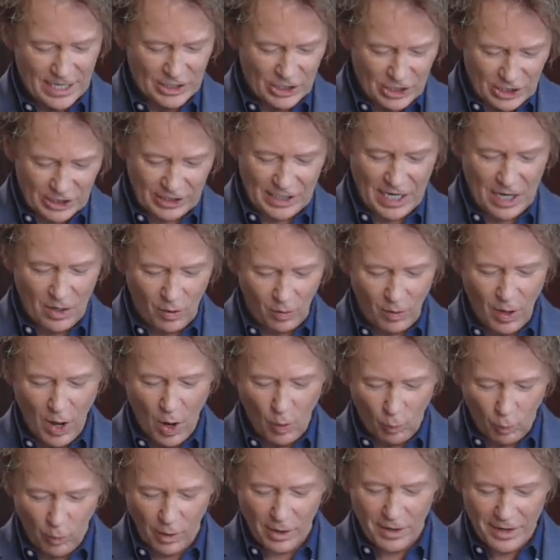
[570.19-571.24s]
Still,
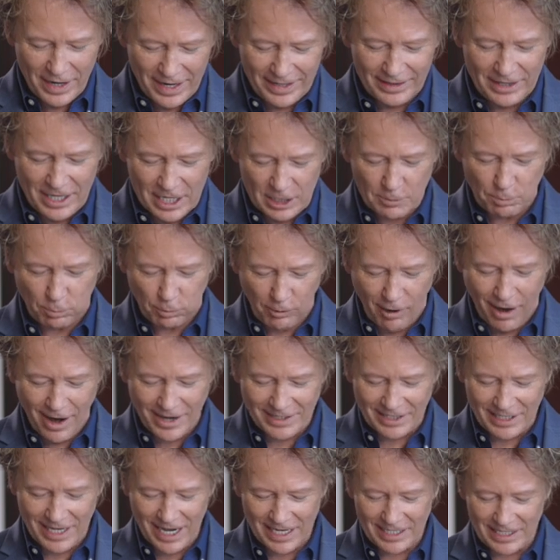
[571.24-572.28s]
we're in this
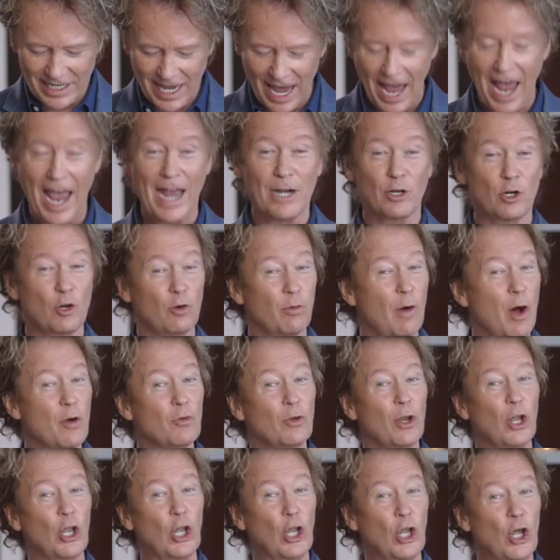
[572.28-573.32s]
process and, quote,
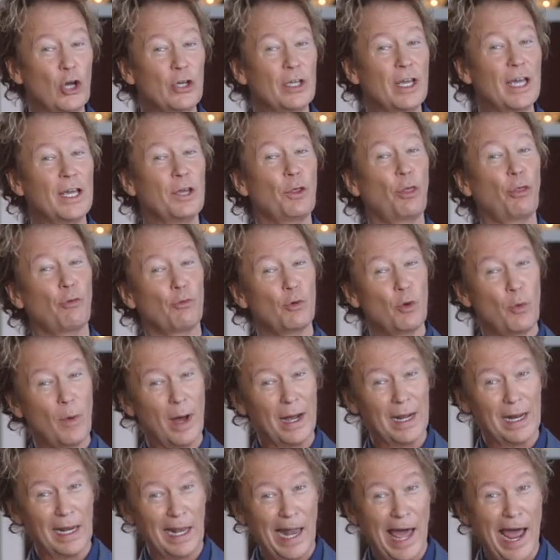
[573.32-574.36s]
looking through a
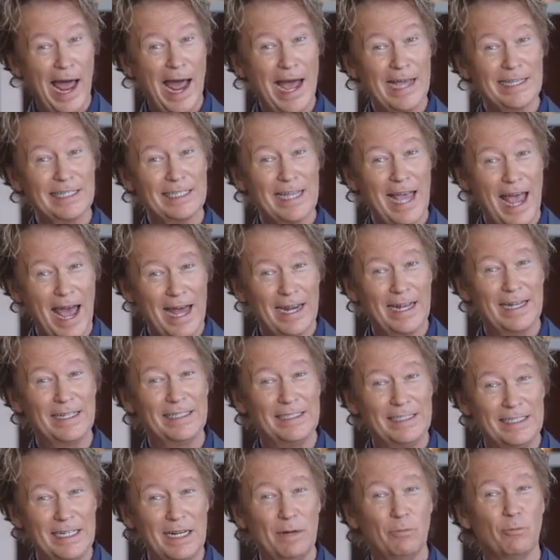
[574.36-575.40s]
glass at a
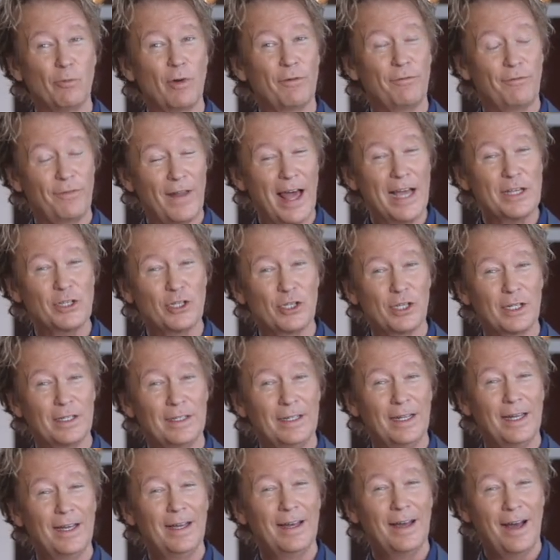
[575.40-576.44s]
dim reflection
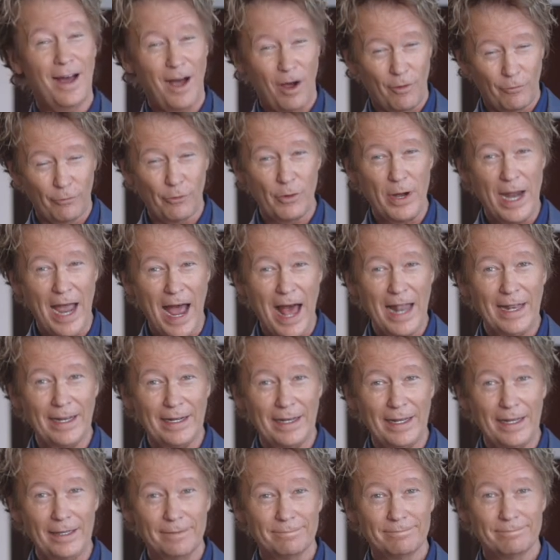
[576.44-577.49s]
of
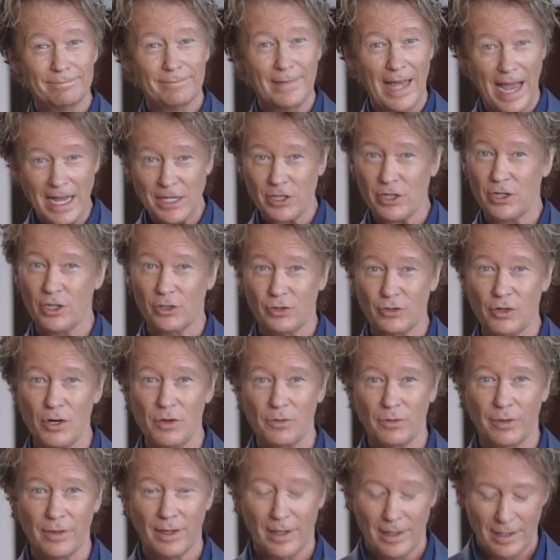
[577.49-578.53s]
reality. That's the
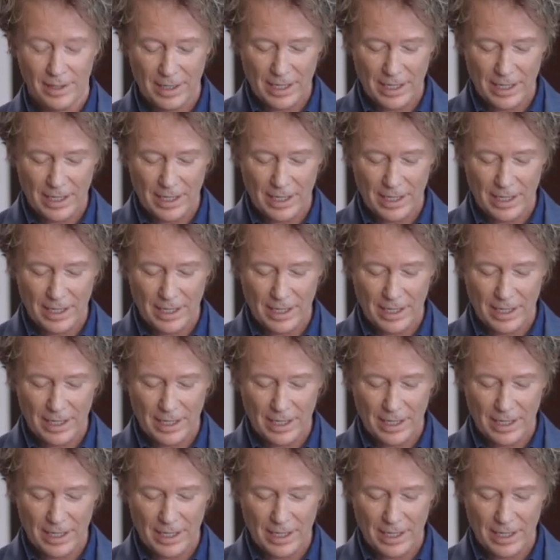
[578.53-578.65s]
truth.